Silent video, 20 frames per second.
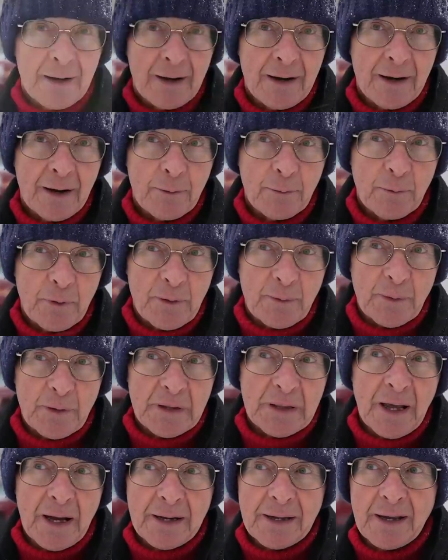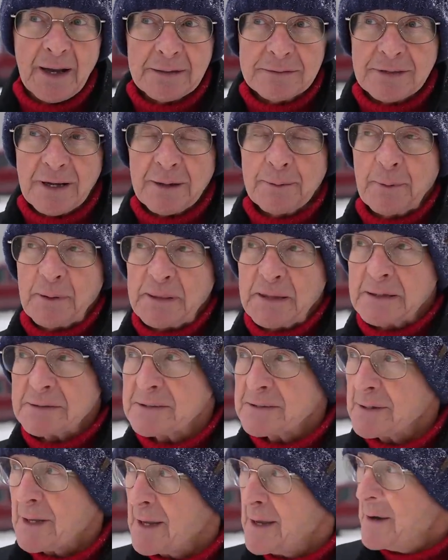Uh, we were lucky, I'll tell you about
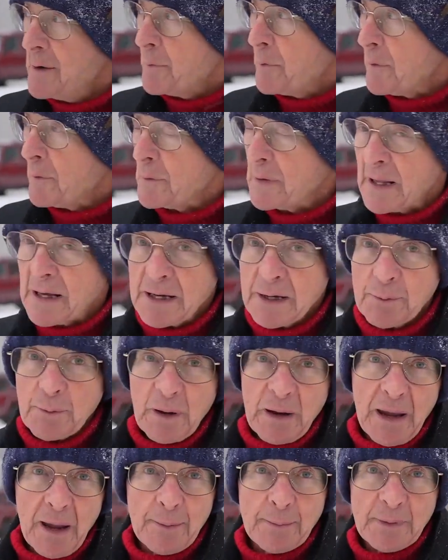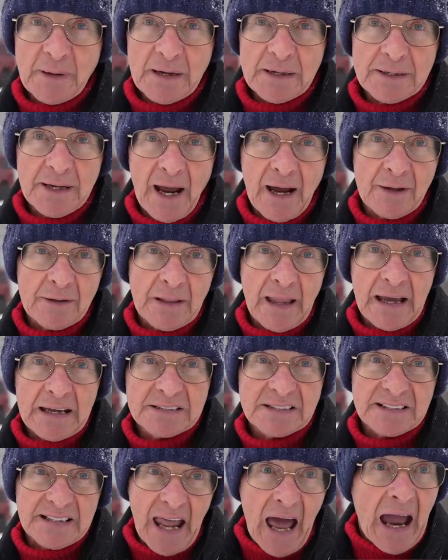this. We were lucky we came into town
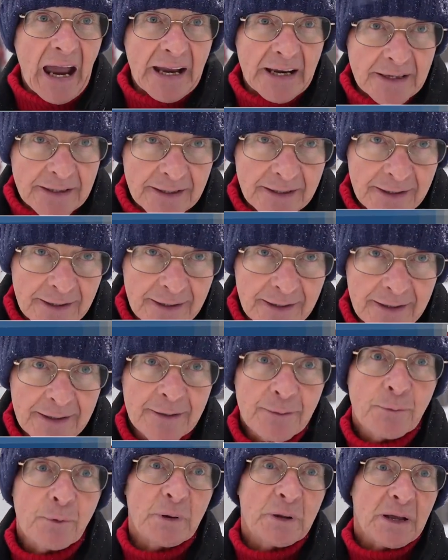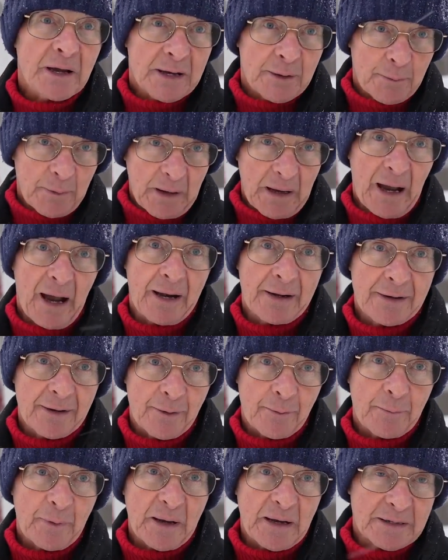last night. We're lucky we got
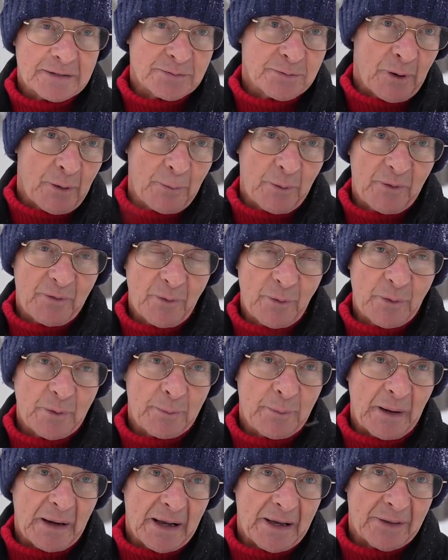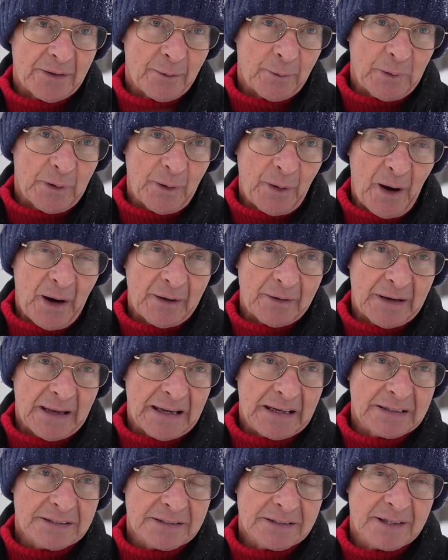here because if we'd have been out and we were out
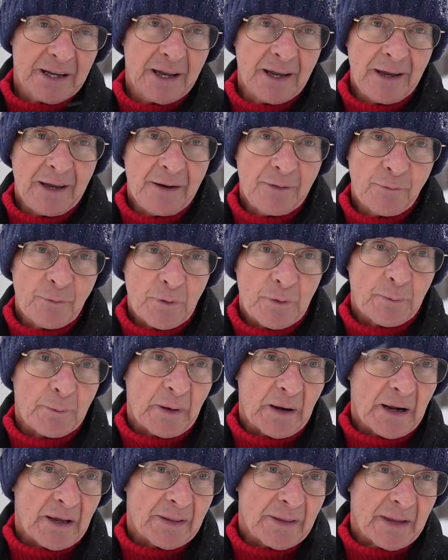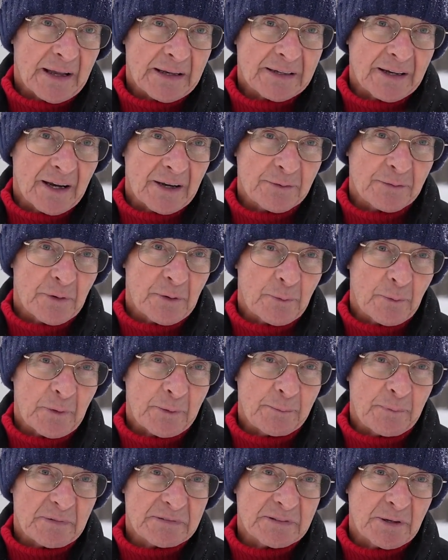east, if we'd have been out in that country,
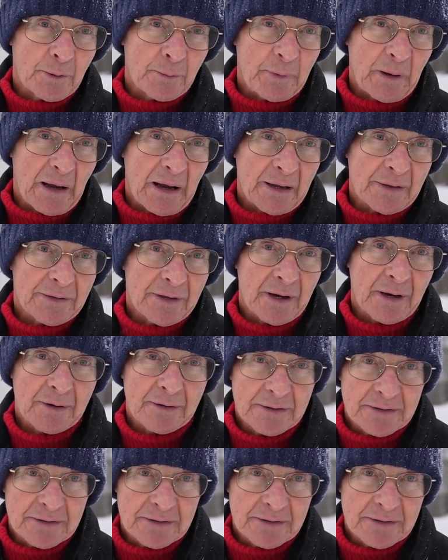we'd still be out there.